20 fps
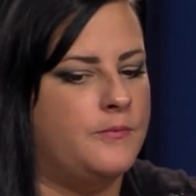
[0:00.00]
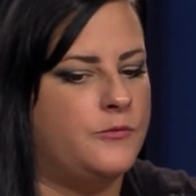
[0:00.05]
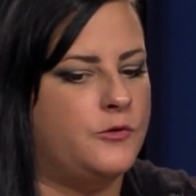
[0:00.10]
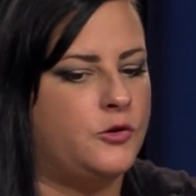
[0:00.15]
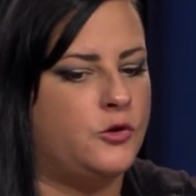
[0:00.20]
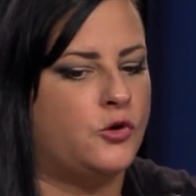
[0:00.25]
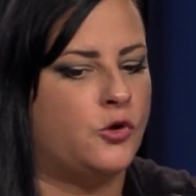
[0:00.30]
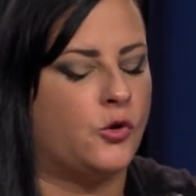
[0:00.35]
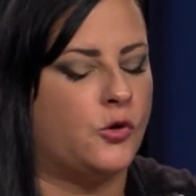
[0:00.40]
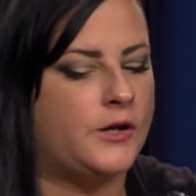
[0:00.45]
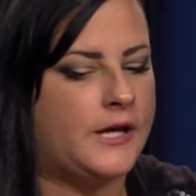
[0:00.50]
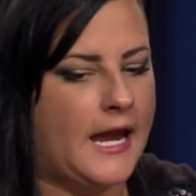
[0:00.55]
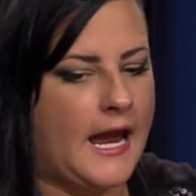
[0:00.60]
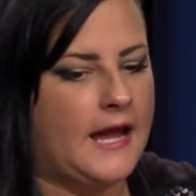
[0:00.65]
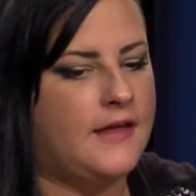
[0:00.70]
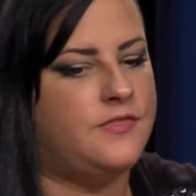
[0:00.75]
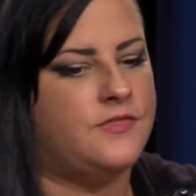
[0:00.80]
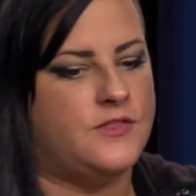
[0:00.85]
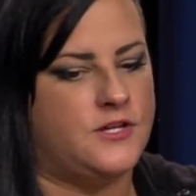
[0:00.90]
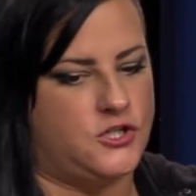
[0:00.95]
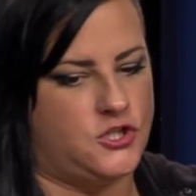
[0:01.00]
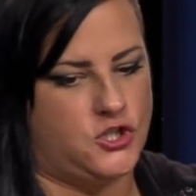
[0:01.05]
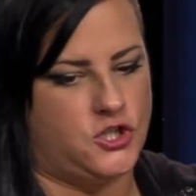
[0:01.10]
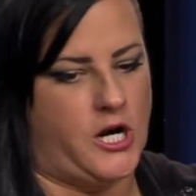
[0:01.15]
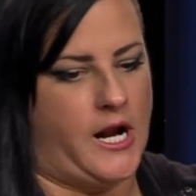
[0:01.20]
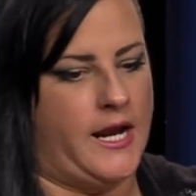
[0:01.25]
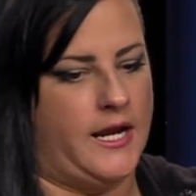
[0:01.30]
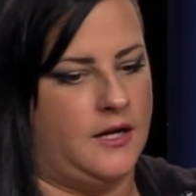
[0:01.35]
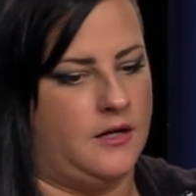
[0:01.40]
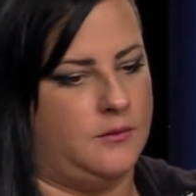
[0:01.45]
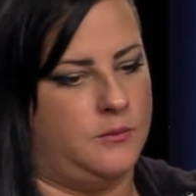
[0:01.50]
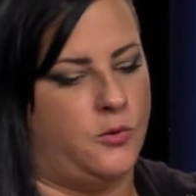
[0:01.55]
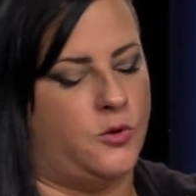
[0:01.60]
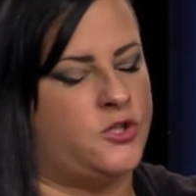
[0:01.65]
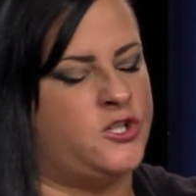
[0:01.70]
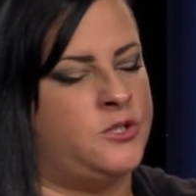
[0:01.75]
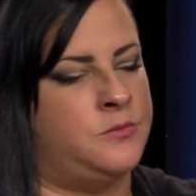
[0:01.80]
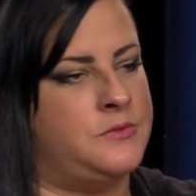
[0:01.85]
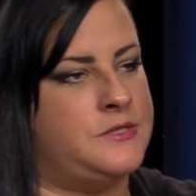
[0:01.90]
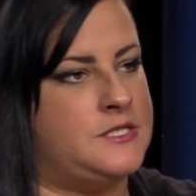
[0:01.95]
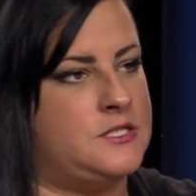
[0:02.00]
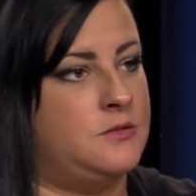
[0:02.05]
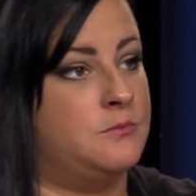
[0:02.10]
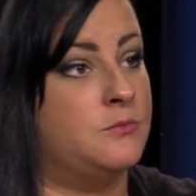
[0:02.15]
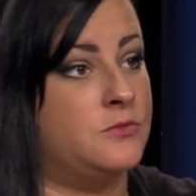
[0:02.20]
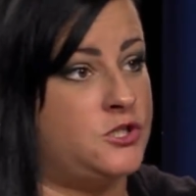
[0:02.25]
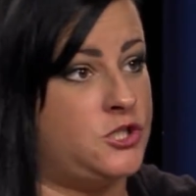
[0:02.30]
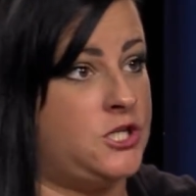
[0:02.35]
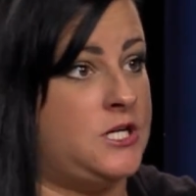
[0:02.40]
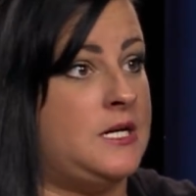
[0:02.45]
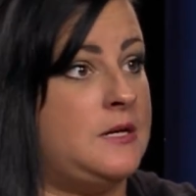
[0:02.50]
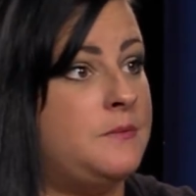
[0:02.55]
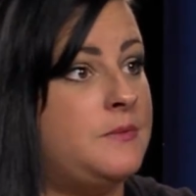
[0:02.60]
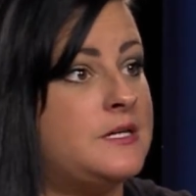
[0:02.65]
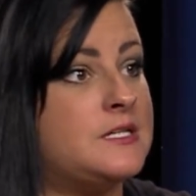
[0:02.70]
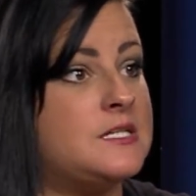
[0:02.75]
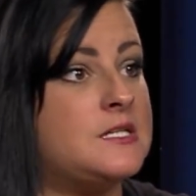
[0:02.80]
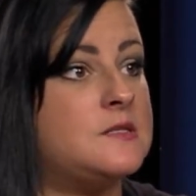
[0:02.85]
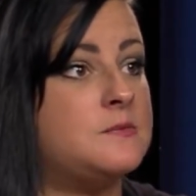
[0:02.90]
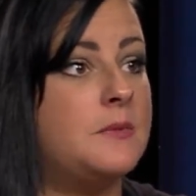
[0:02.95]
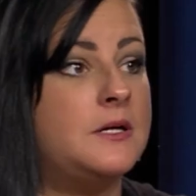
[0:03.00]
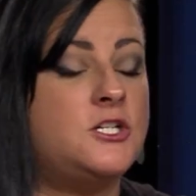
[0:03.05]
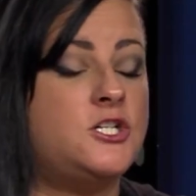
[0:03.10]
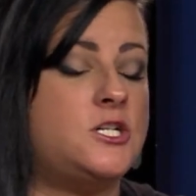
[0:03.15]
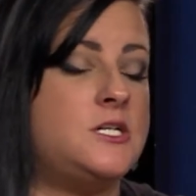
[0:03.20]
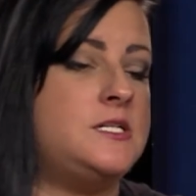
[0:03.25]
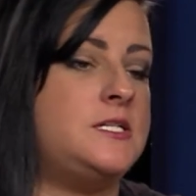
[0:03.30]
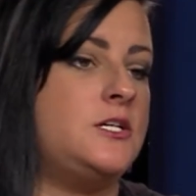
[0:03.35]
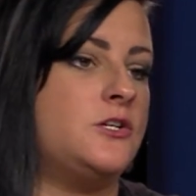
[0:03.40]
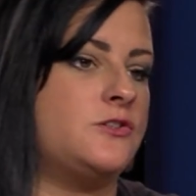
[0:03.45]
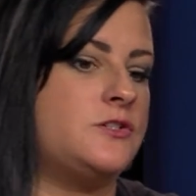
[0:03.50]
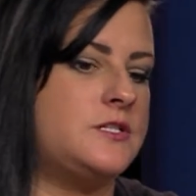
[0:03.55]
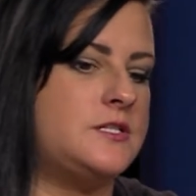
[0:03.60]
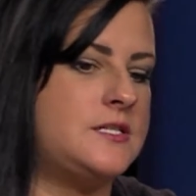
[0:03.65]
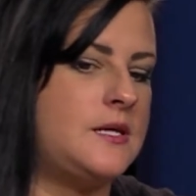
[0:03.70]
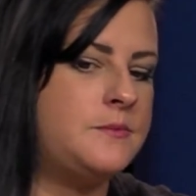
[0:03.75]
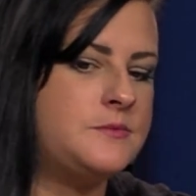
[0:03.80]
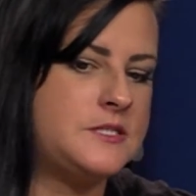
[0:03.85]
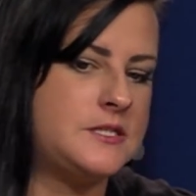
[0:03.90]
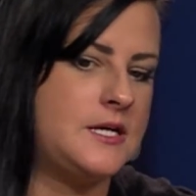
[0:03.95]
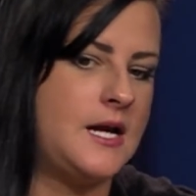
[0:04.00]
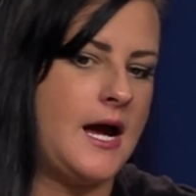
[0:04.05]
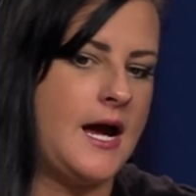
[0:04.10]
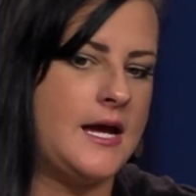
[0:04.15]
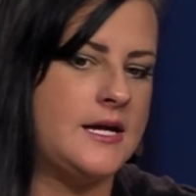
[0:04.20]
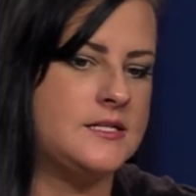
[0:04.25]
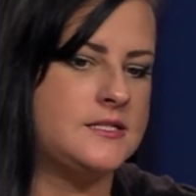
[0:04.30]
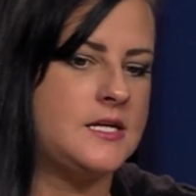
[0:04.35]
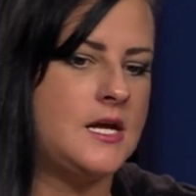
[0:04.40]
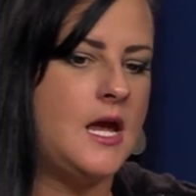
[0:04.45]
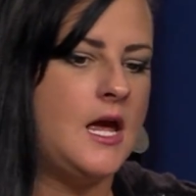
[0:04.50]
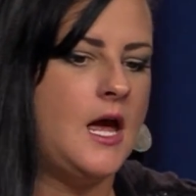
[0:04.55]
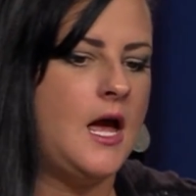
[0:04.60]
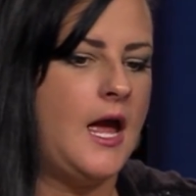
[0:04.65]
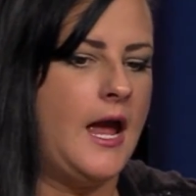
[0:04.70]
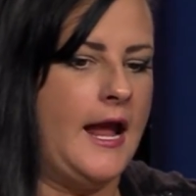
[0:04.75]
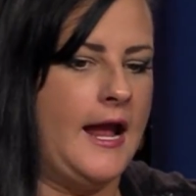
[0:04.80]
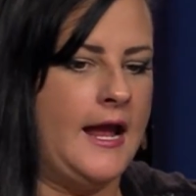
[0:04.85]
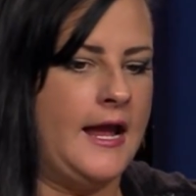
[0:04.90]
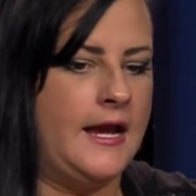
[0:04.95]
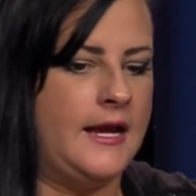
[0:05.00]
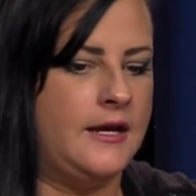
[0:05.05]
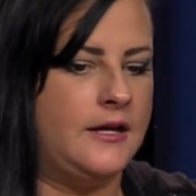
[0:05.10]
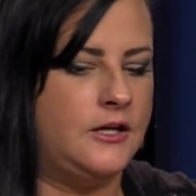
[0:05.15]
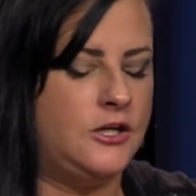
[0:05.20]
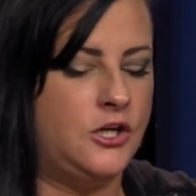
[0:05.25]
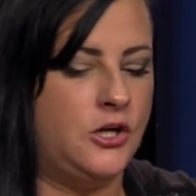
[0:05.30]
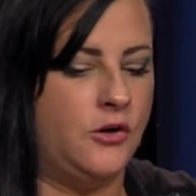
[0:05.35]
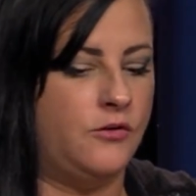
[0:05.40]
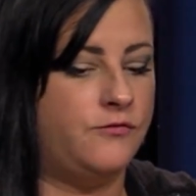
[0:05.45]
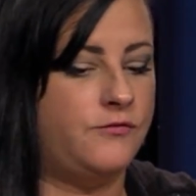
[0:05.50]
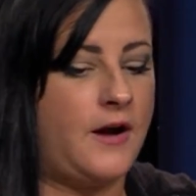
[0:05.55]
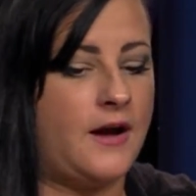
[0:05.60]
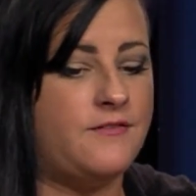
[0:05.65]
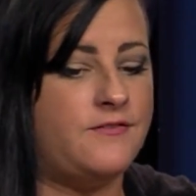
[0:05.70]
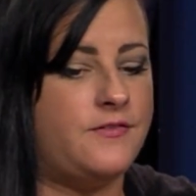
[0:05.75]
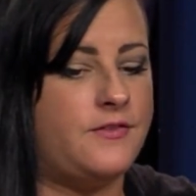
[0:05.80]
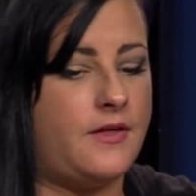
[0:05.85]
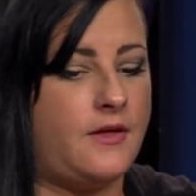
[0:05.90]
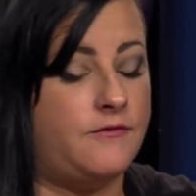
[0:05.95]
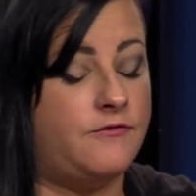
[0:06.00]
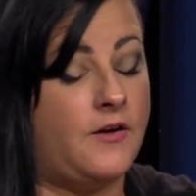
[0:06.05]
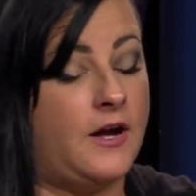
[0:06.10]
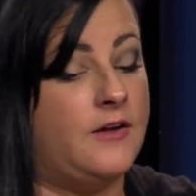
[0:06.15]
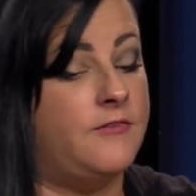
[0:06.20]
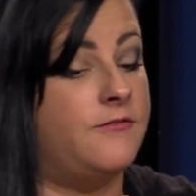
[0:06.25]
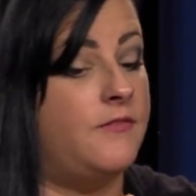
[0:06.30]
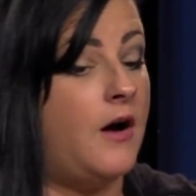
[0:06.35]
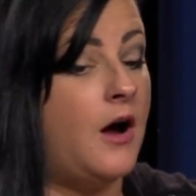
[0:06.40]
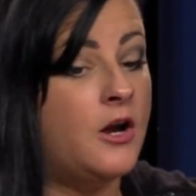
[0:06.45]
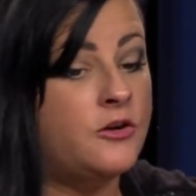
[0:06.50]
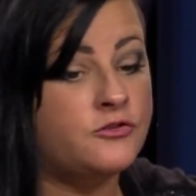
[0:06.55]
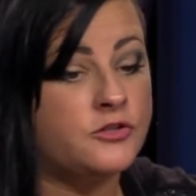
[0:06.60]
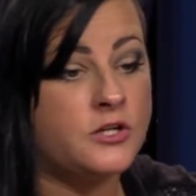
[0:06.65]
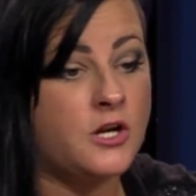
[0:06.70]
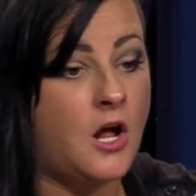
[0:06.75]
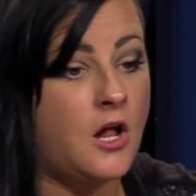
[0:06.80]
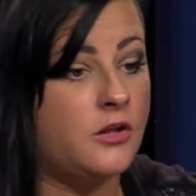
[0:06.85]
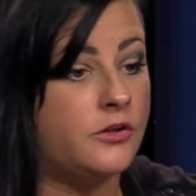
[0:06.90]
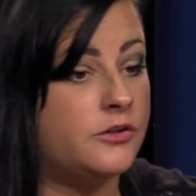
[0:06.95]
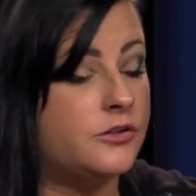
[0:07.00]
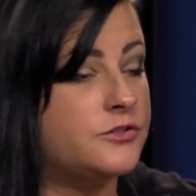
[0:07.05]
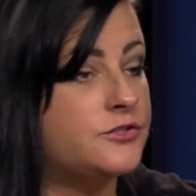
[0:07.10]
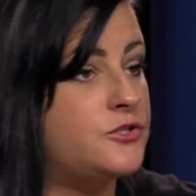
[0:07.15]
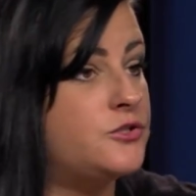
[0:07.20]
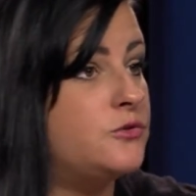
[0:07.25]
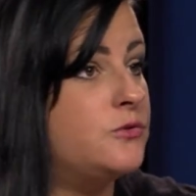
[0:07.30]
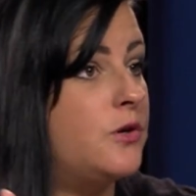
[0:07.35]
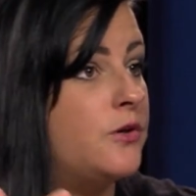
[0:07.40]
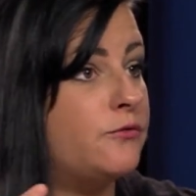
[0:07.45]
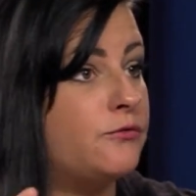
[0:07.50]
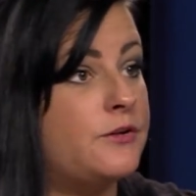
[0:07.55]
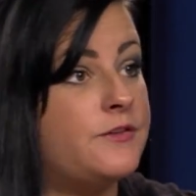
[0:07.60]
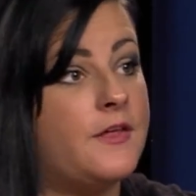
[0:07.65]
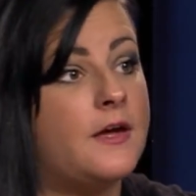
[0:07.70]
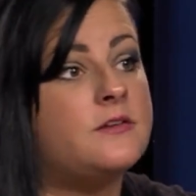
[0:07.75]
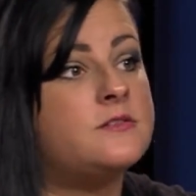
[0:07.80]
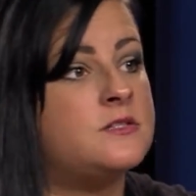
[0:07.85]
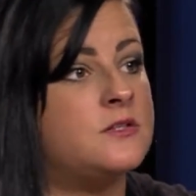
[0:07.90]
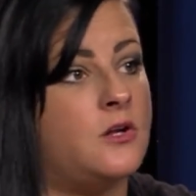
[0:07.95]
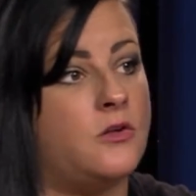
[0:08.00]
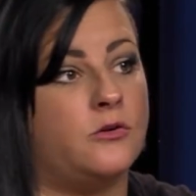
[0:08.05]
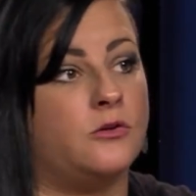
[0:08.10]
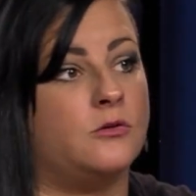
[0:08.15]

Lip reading: create this giant abortion machine because it's much easier to subsidize a $500 to a $3,000